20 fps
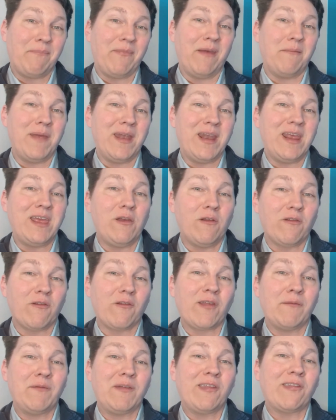that many
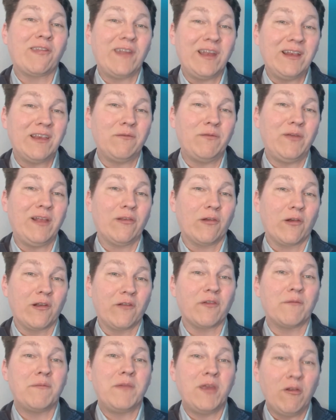users have instinctively learned
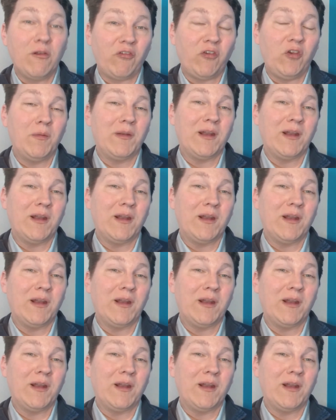from YouTube